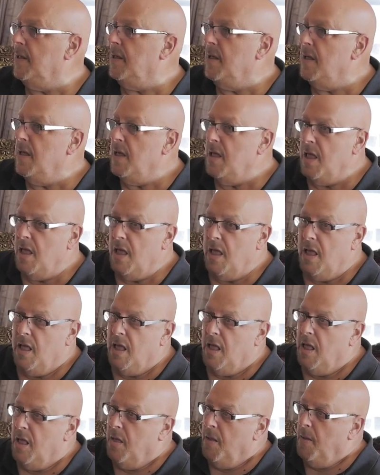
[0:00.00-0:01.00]

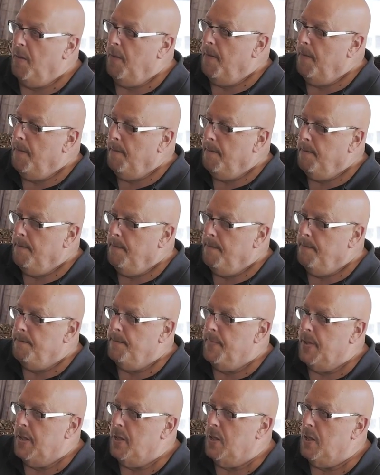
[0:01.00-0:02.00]

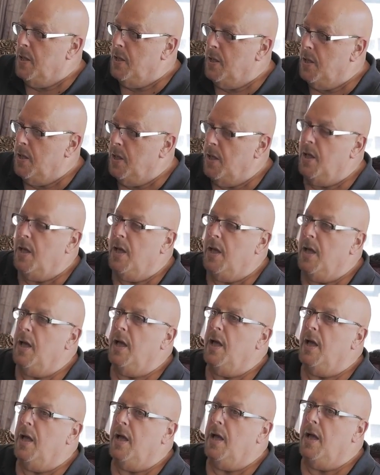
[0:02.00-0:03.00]

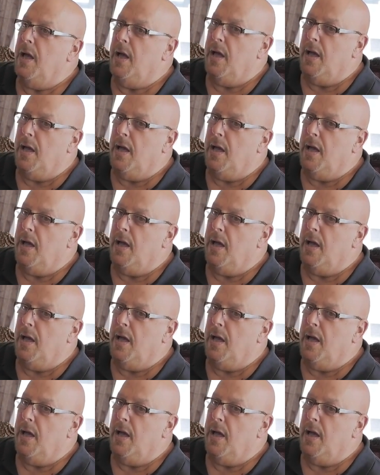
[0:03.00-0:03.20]
(silent)